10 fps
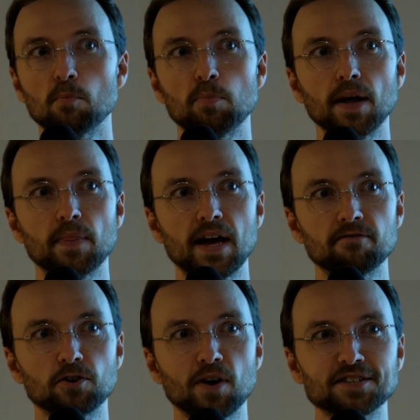but that
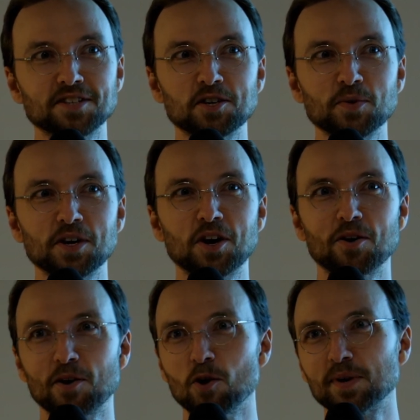if you're asking to
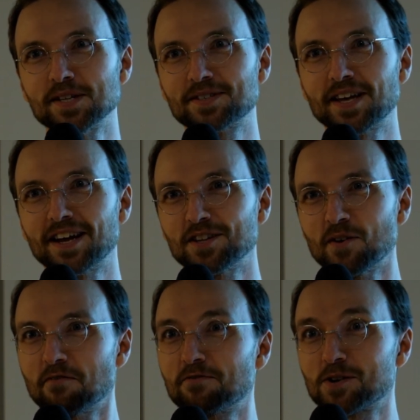encode Opus, that you have a